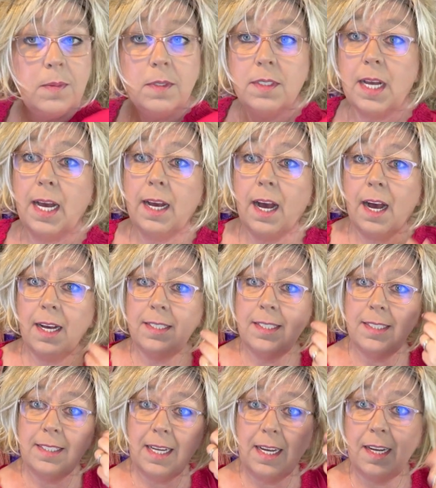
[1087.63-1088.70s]
Like I
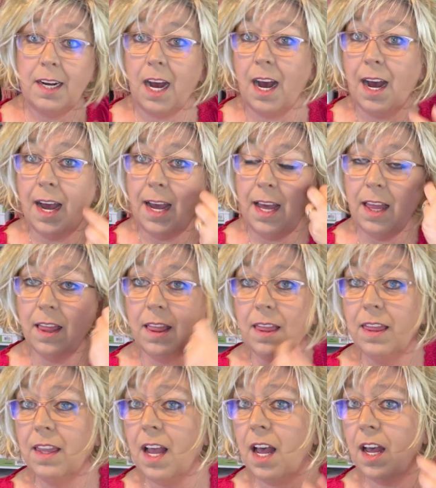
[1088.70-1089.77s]
said, I
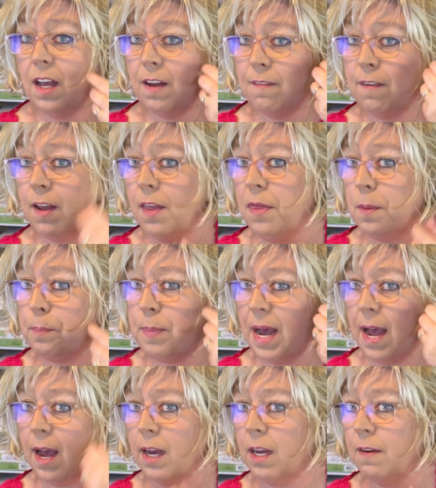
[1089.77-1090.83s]
love the
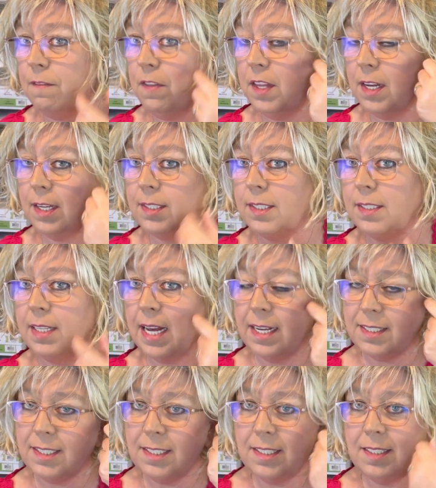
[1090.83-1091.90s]
back of this,
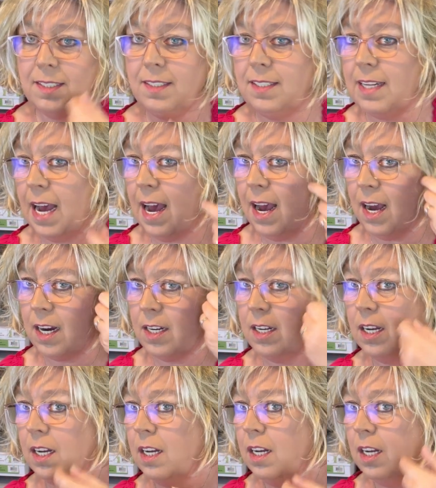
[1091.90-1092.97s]
that stacked
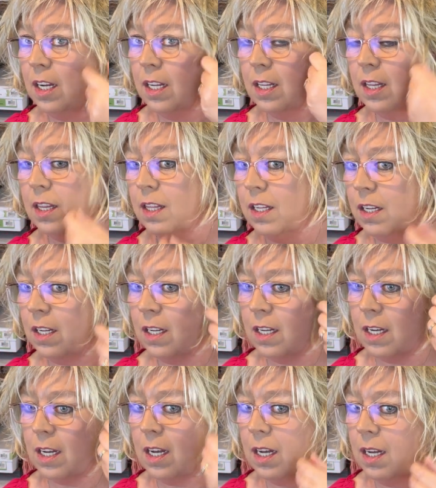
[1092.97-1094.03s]

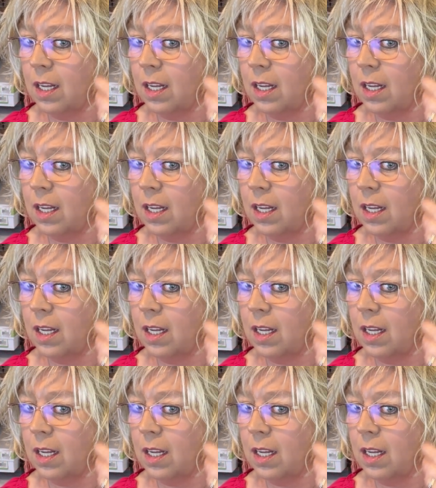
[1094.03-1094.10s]
look.